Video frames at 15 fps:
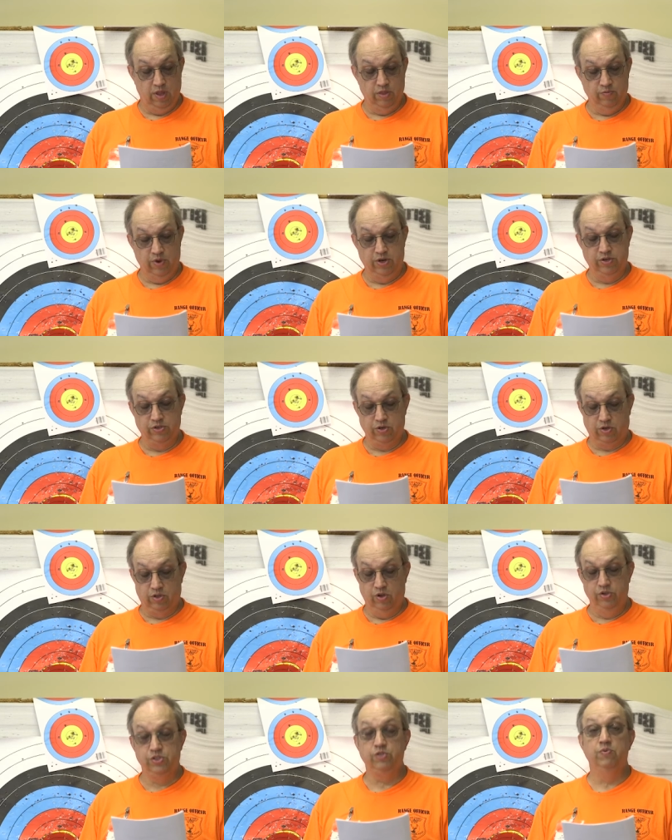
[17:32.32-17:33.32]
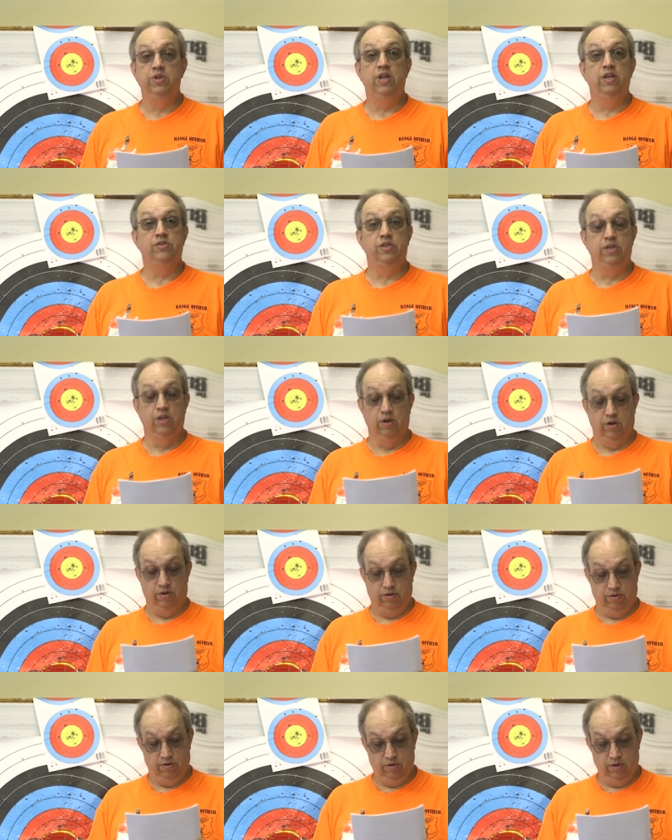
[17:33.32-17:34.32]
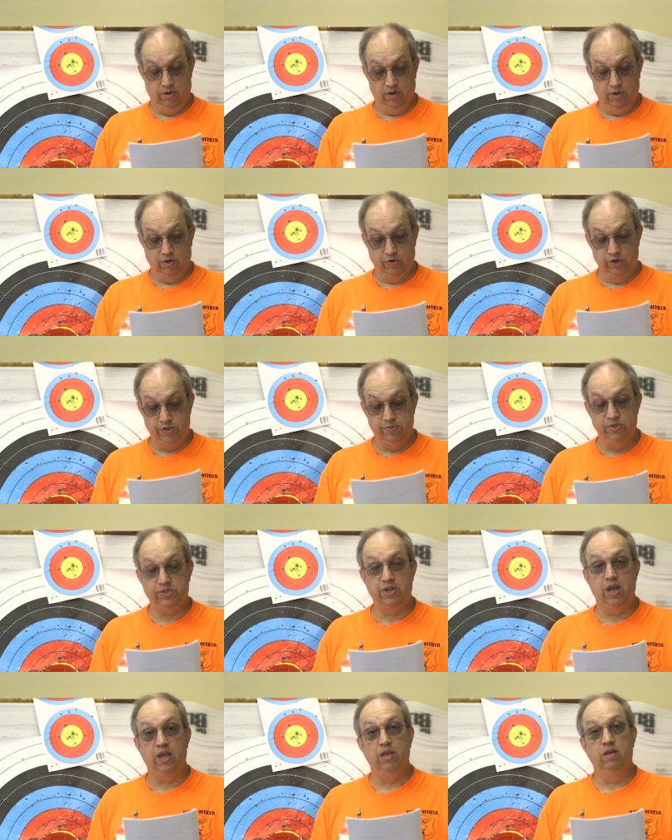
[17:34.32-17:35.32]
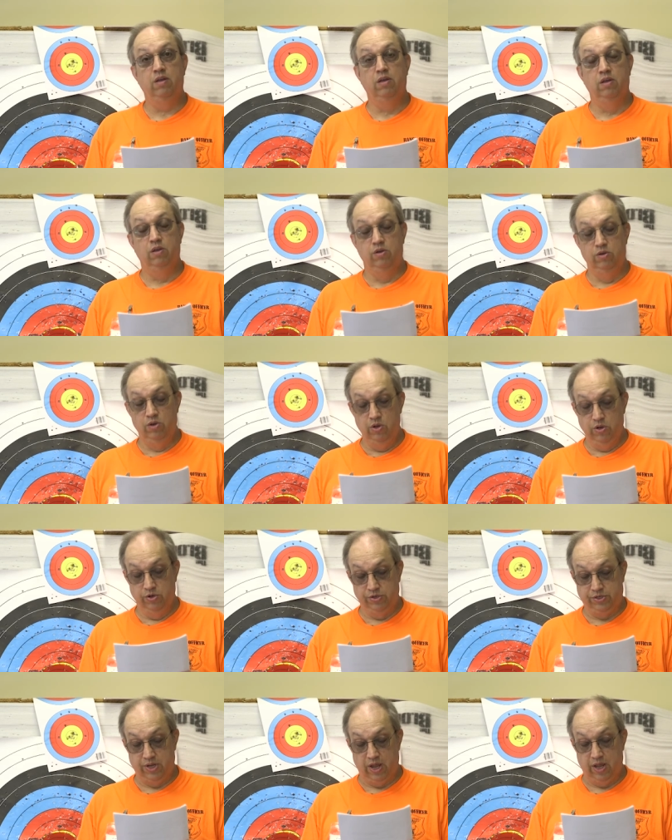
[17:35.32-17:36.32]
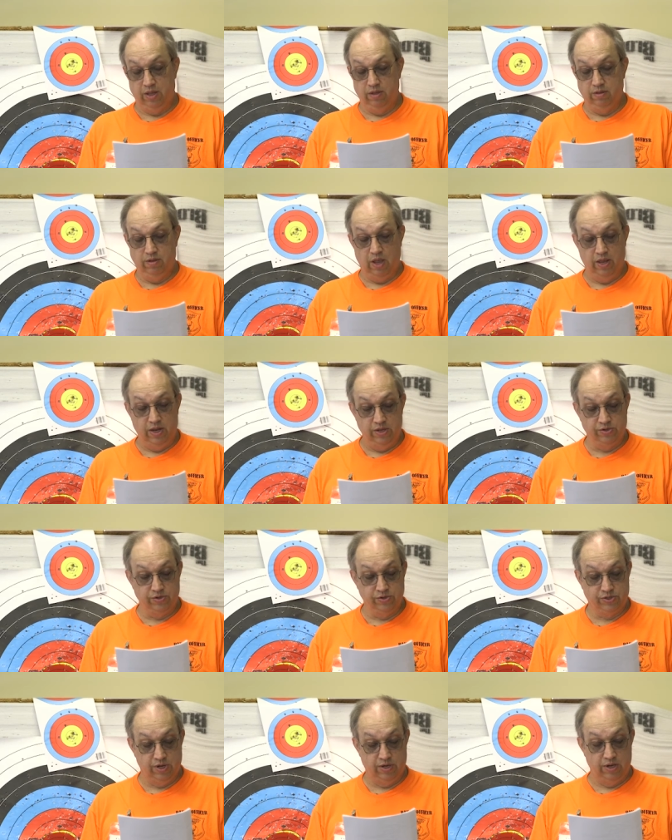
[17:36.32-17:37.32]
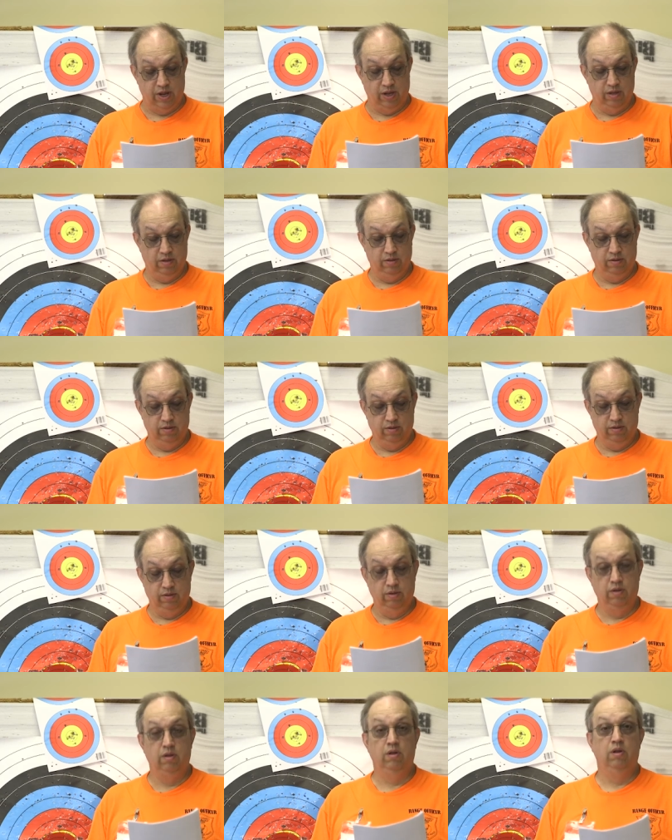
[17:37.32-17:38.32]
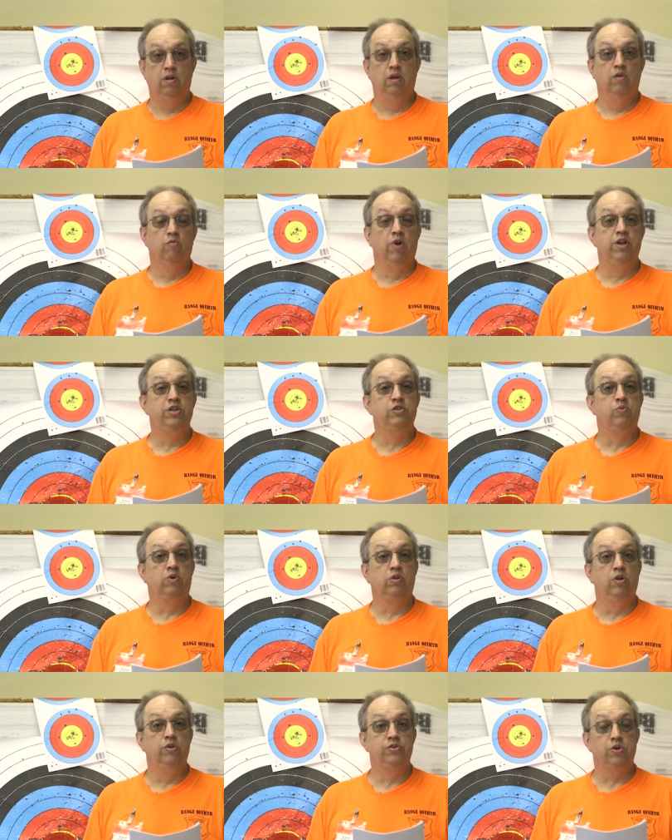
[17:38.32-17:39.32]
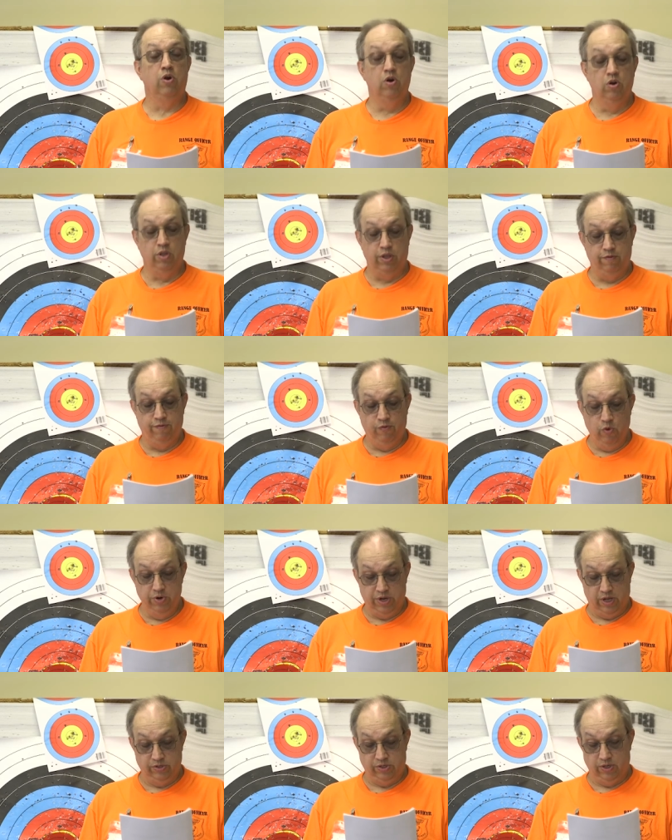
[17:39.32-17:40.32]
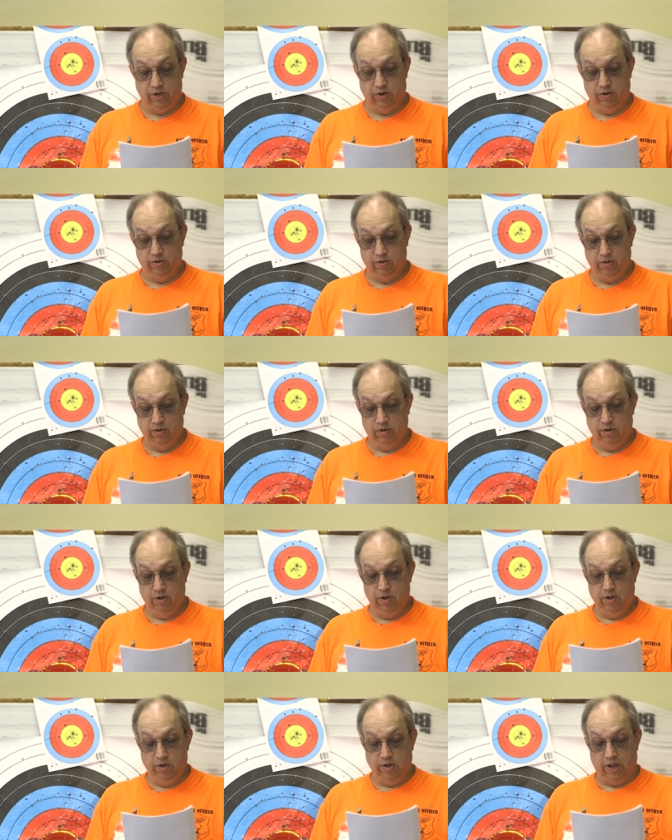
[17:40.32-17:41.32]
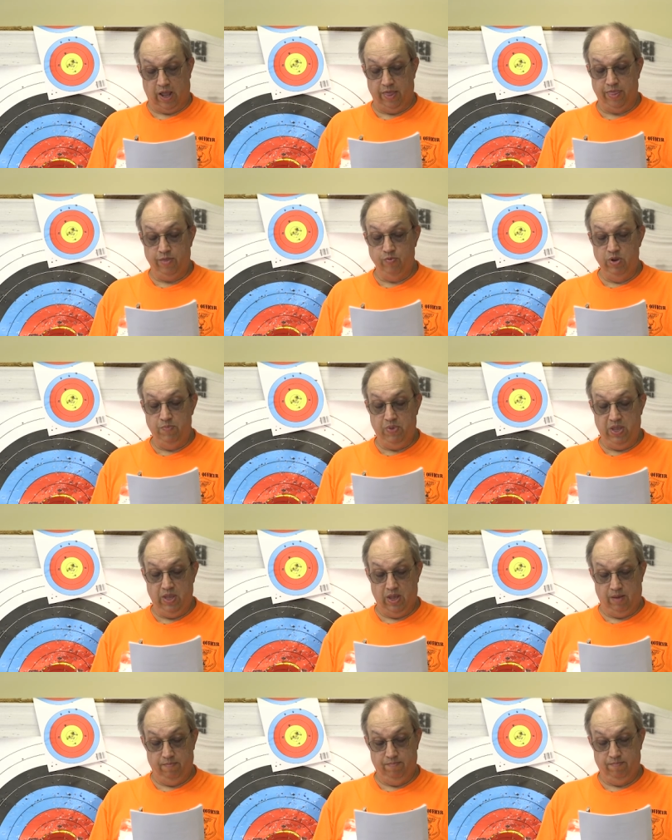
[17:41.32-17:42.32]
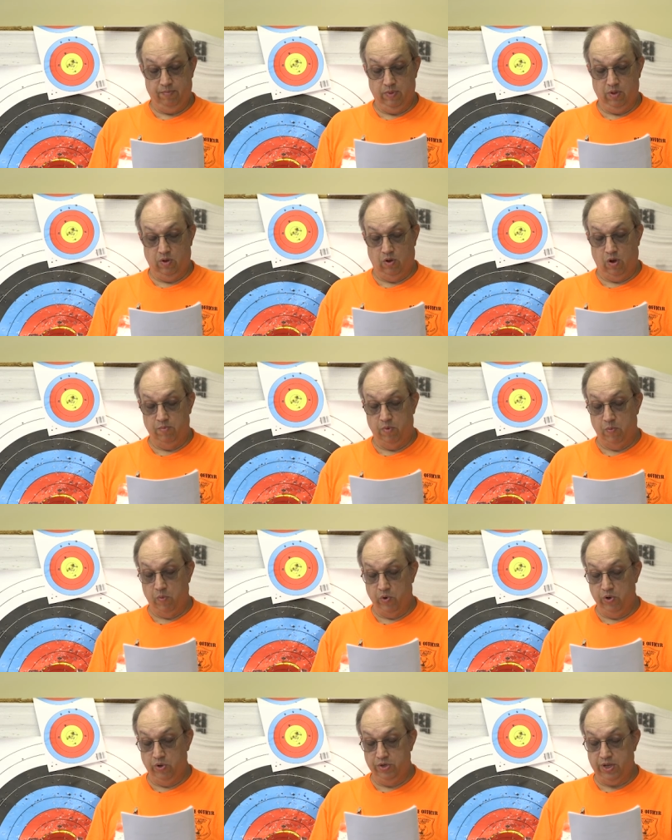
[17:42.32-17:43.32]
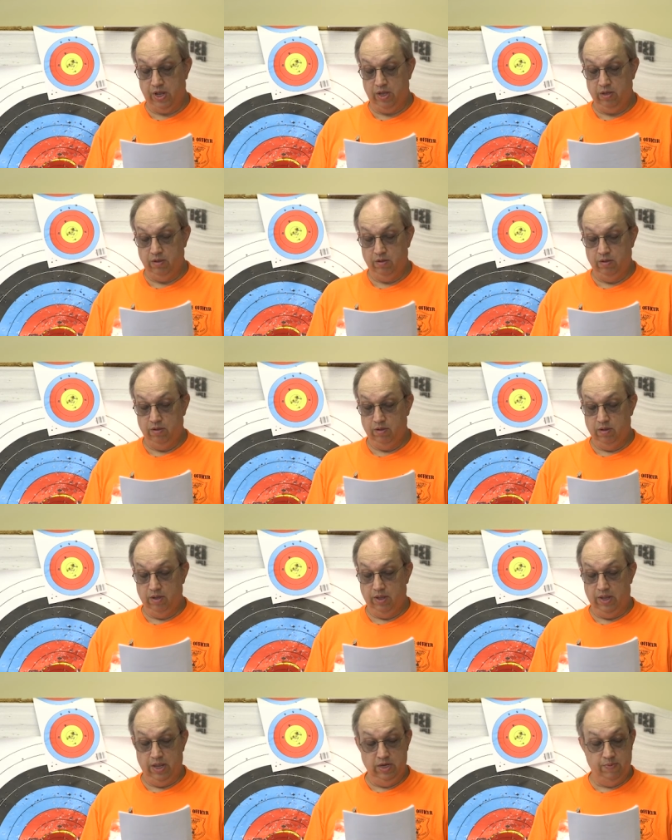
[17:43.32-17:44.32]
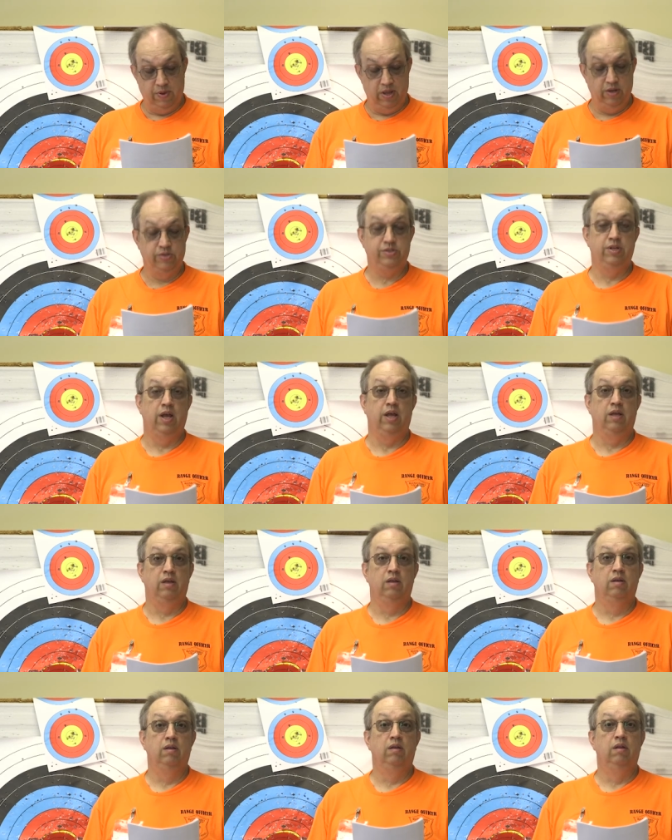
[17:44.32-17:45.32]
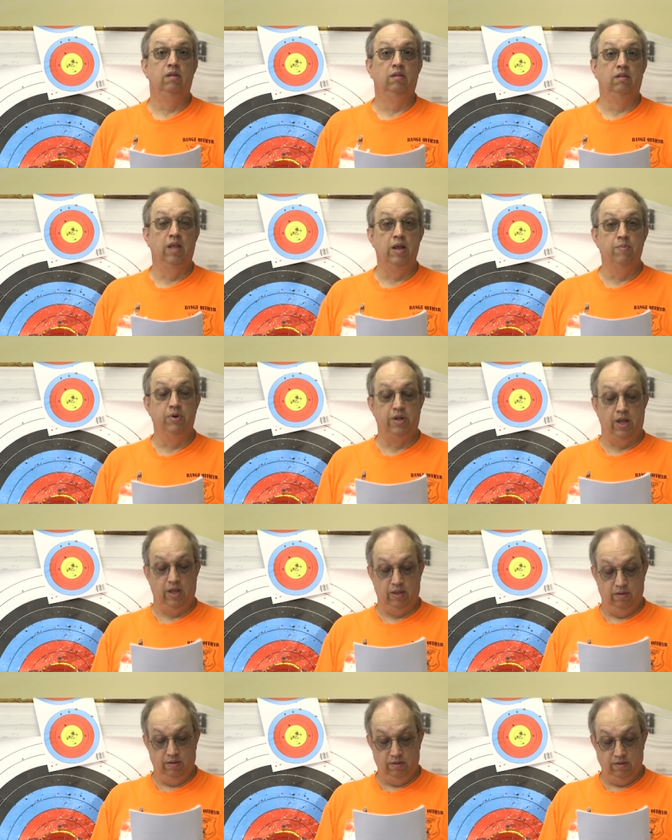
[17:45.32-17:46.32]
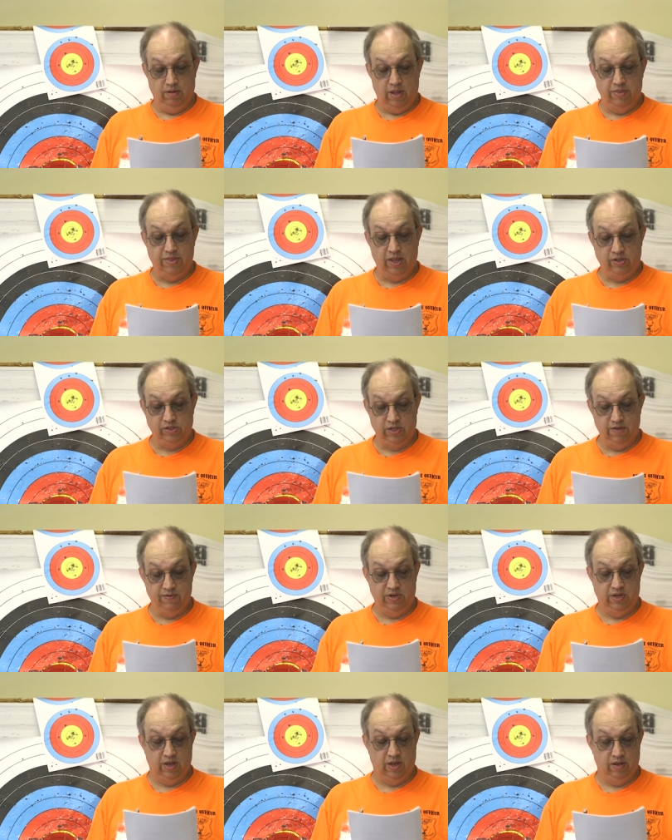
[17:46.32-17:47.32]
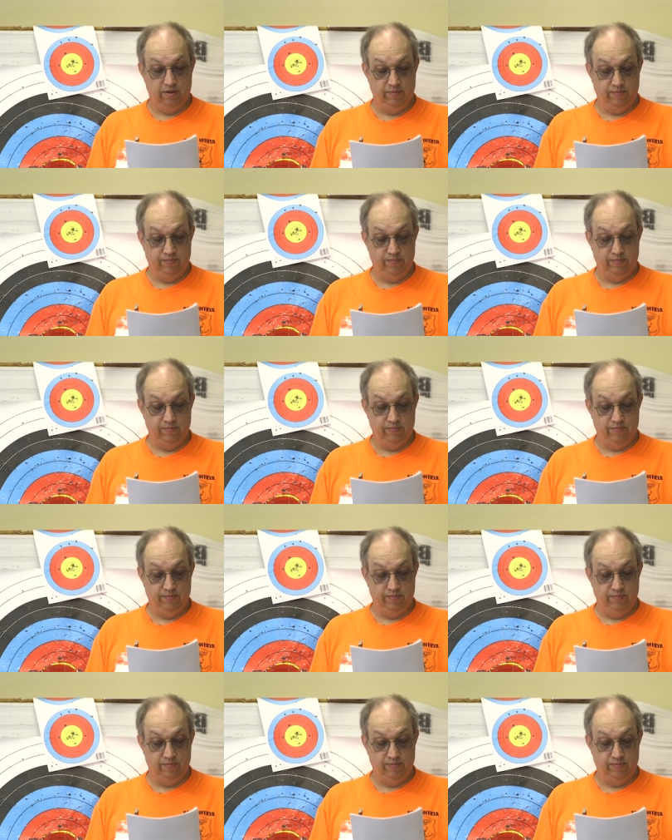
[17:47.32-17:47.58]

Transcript: The ranges are closed three days a year Christmas Day, New Year's Day, and Easter Sunday. Ranges will close early four days a year at 3 p.m. on Memorial Day, Independence Day, Labor Day, and Thanksgiving Day.